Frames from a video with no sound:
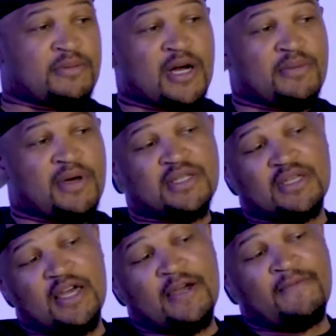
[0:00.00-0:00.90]
Somebody may
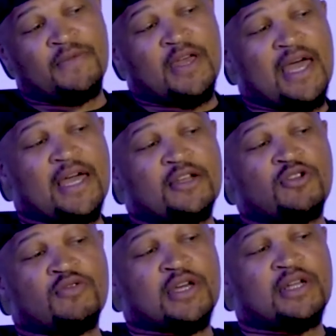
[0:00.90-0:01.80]
say, hey,
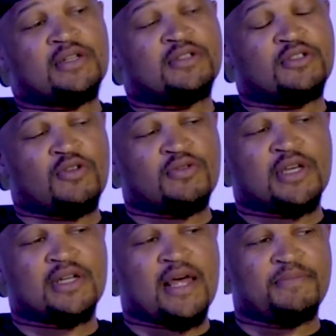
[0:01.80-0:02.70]
don't get
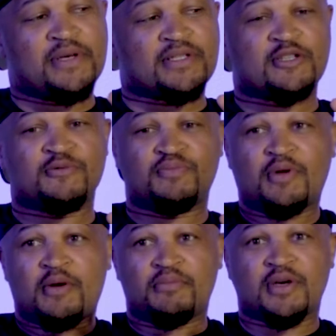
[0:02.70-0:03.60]
in that business
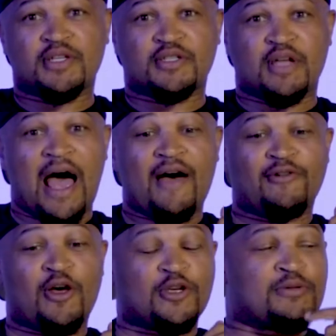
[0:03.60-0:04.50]
because I've
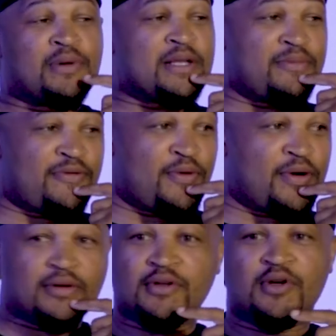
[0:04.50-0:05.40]
lost money
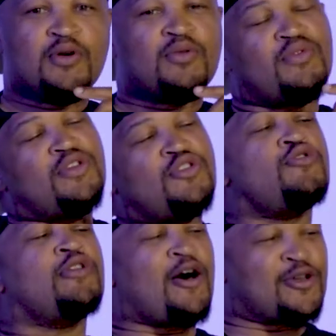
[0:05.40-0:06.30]
before. Well,
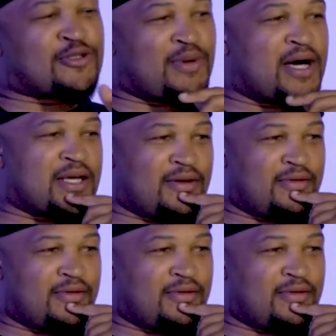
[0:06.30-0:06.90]
you lost money.